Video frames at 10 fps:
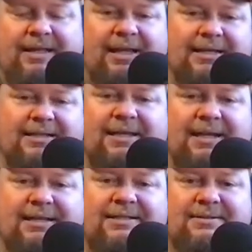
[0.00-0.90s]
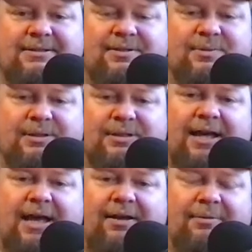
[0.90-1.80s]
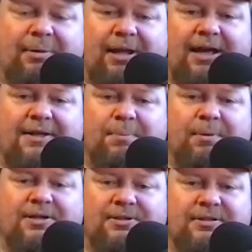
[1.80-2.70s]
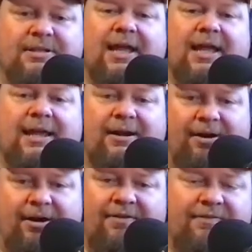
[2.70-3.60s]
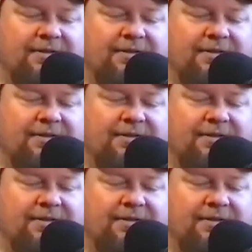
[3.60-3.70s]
like I said, it's just what the title implies, Preacher's Day Off.